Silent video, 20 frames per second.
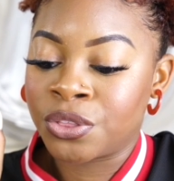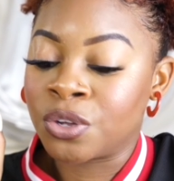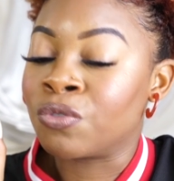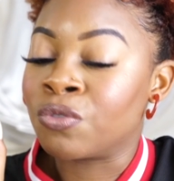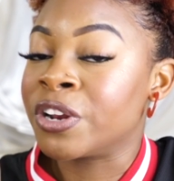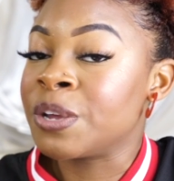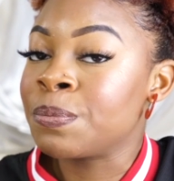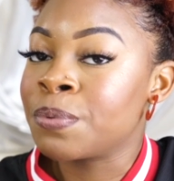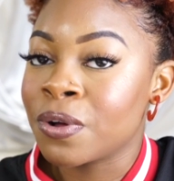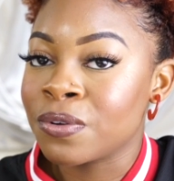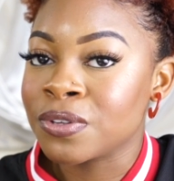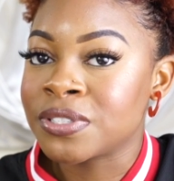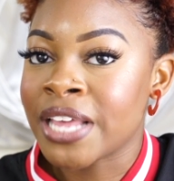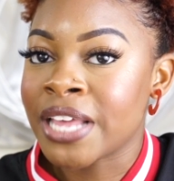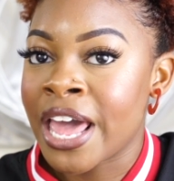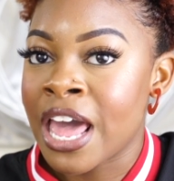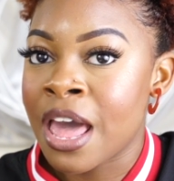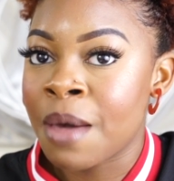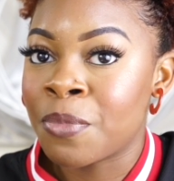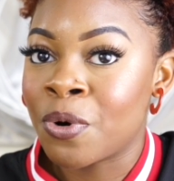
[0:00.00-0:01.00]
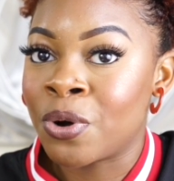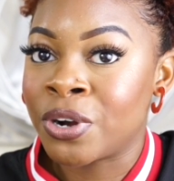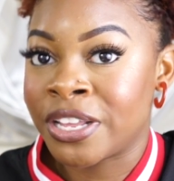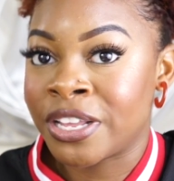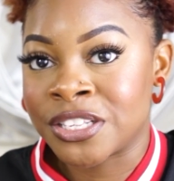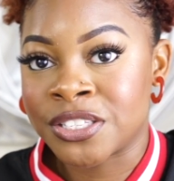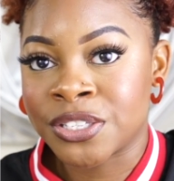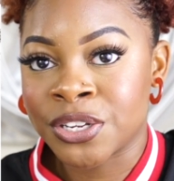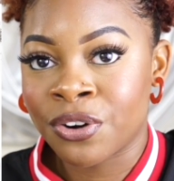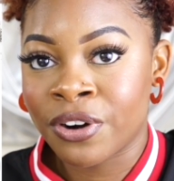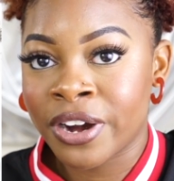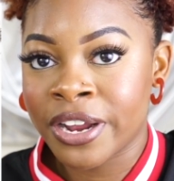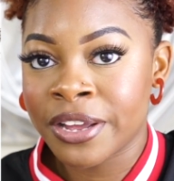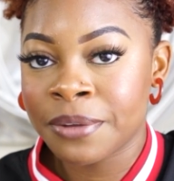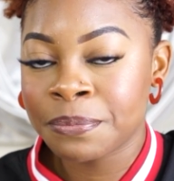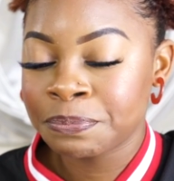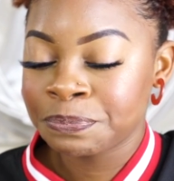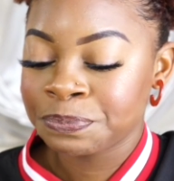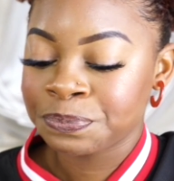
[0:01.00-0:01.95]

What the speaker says: the repost app on Instagram.